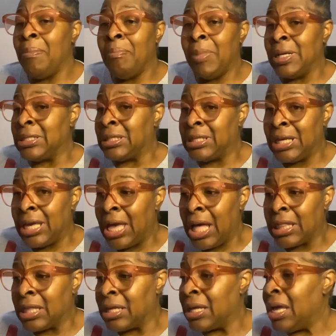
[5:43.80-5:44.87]
and musk
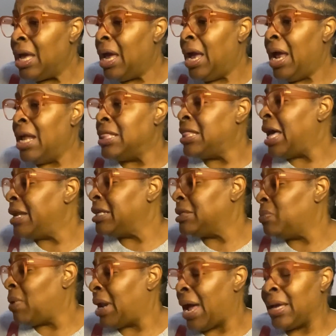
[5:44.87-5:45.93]
together, and that
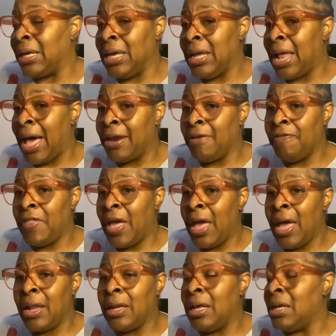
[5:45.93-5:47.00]
is what I get out of that.